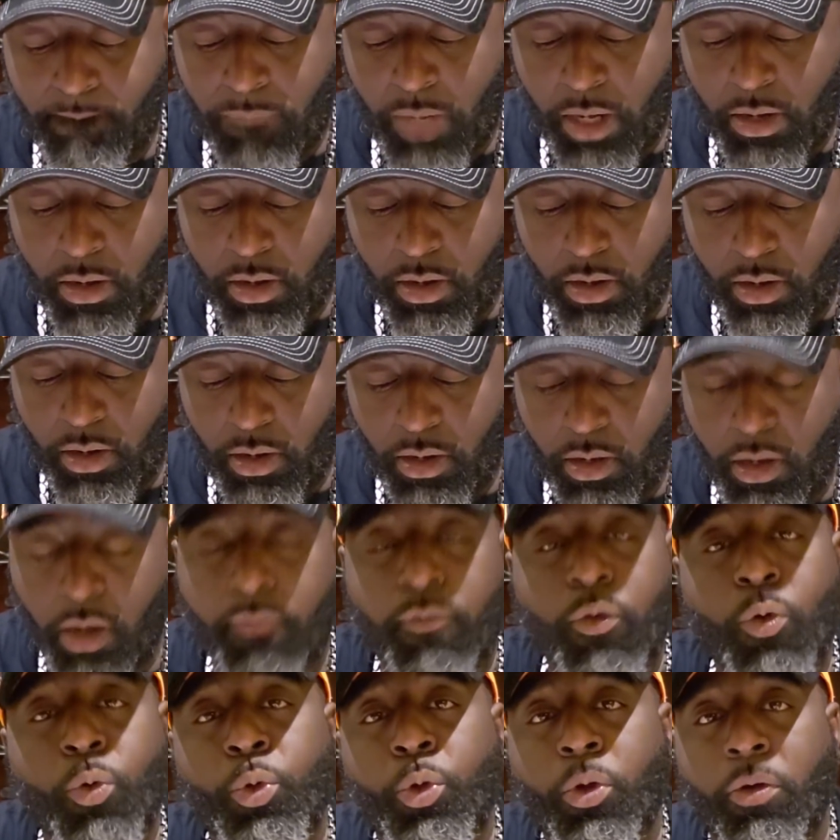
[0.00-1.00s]
of
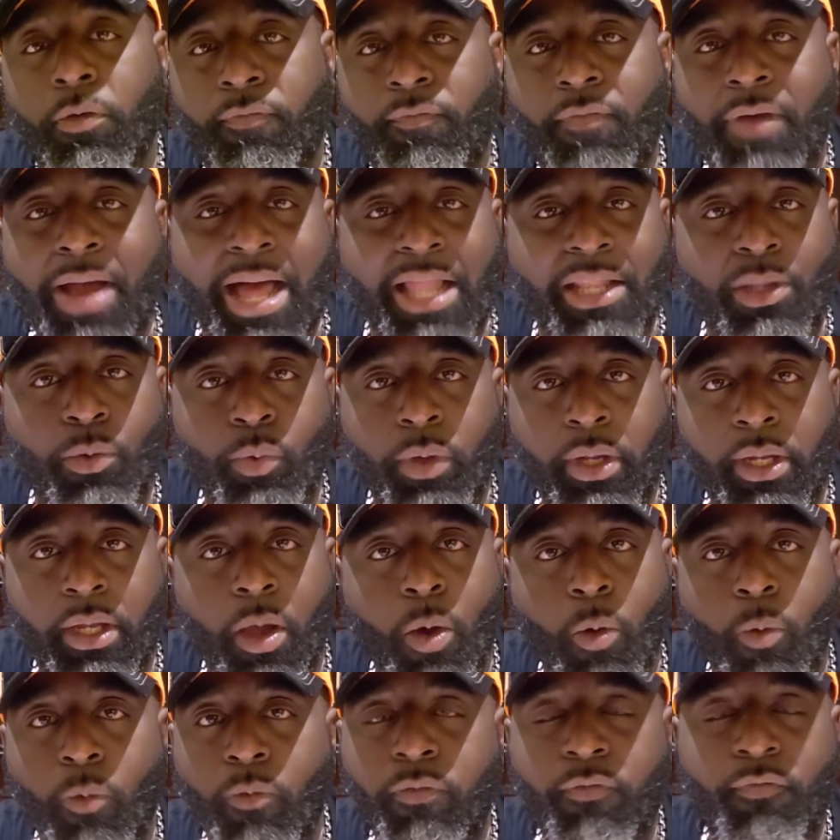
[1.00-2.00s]
who you're following
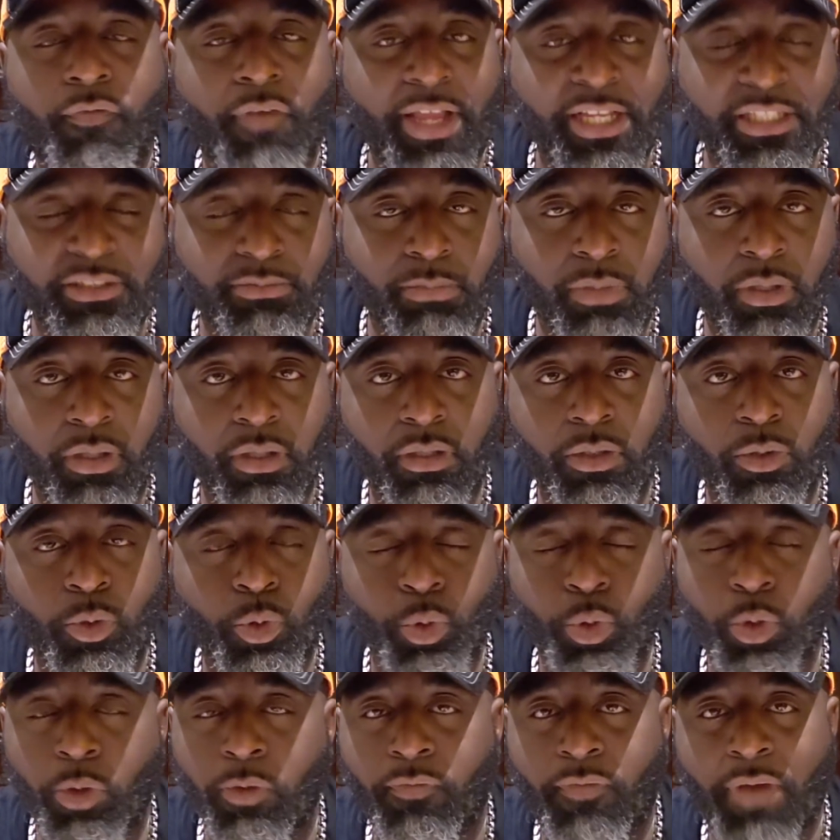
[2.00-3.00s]
on Facebook,
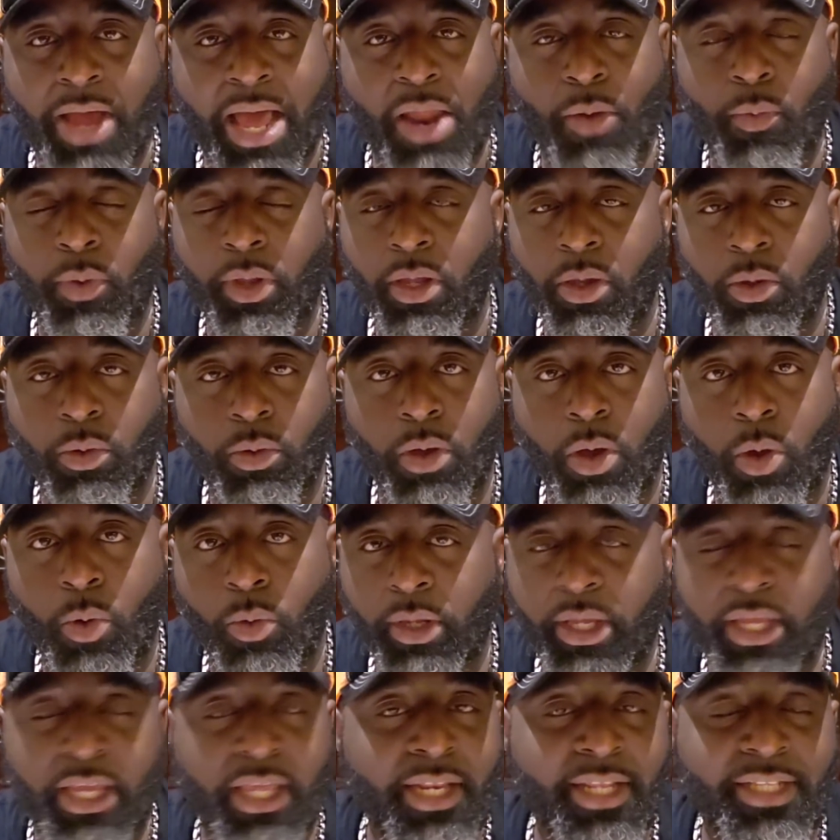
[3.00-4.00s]
who you're following
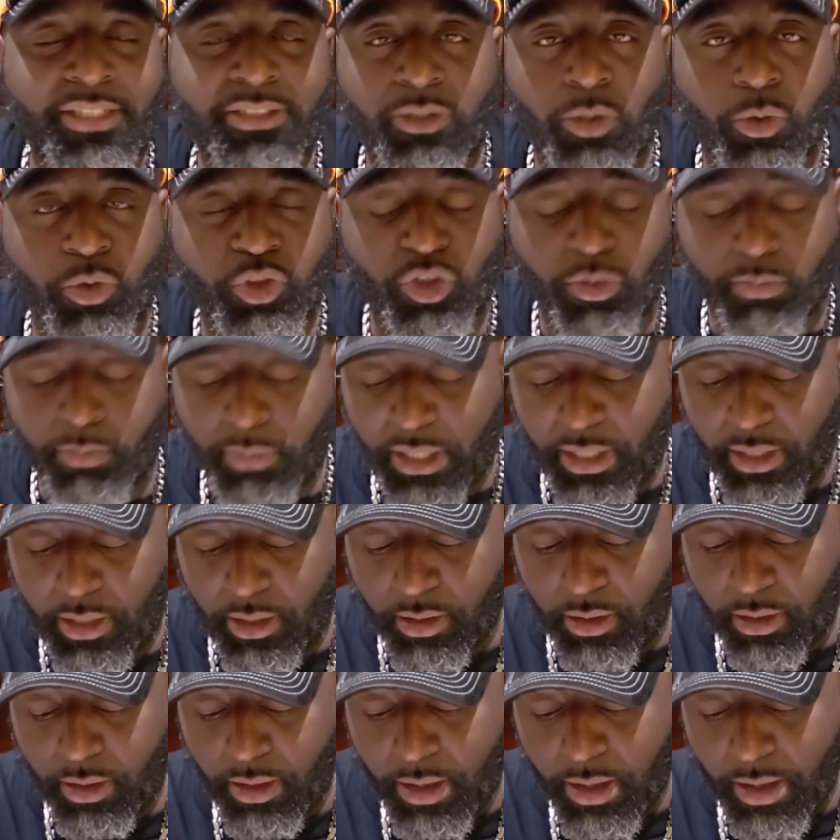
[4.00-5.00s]
on any social
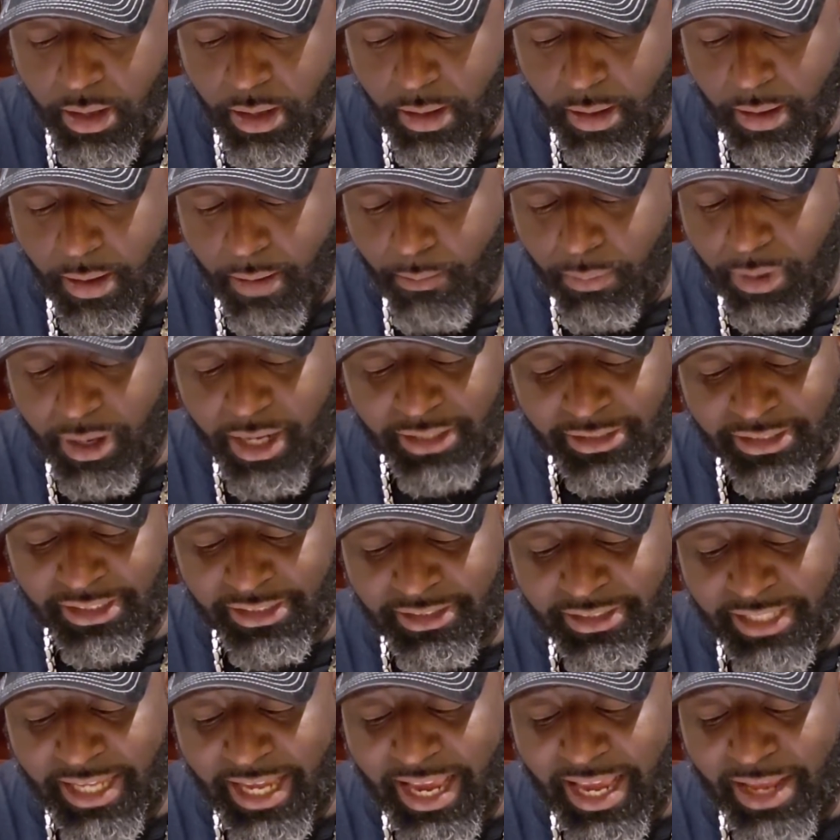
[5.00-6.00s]
media, because
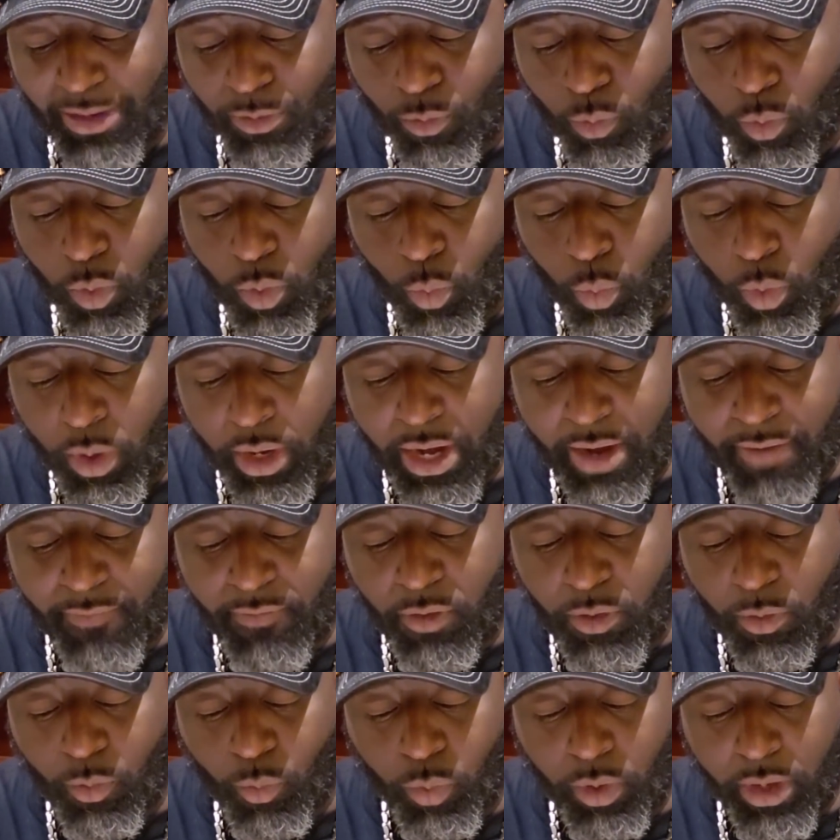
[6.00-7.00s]
it's saying
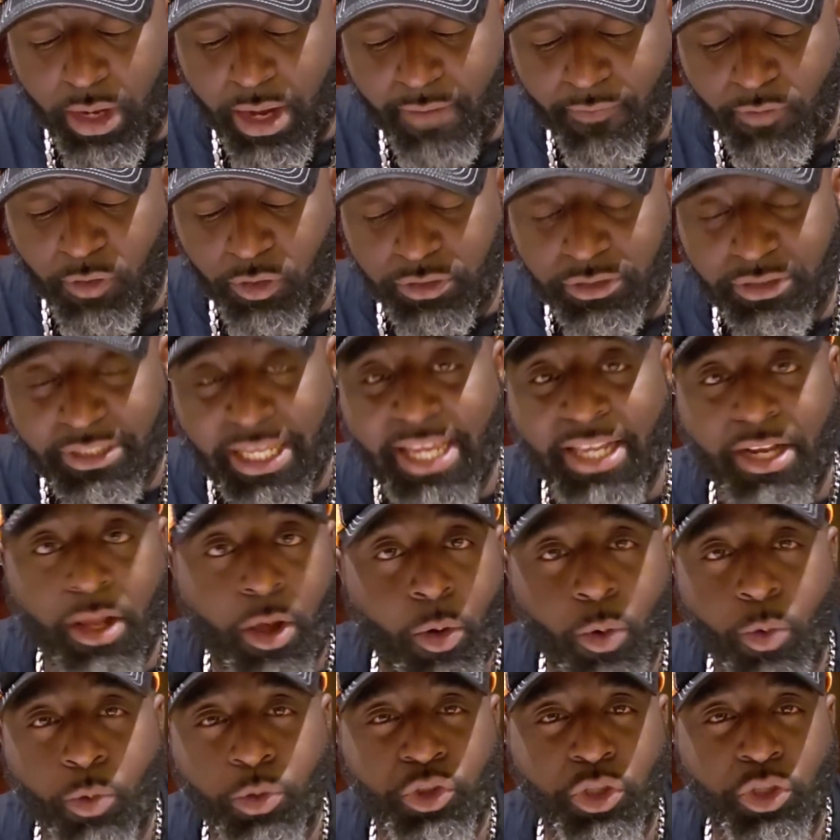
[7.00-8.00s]
whatever state
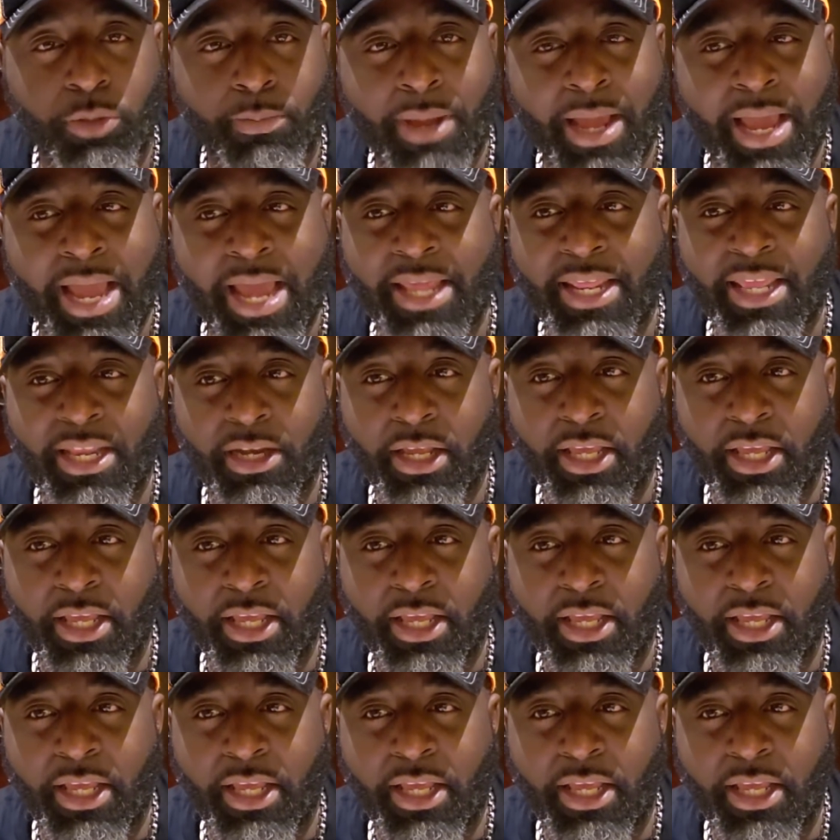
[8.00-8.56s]
holds your mind.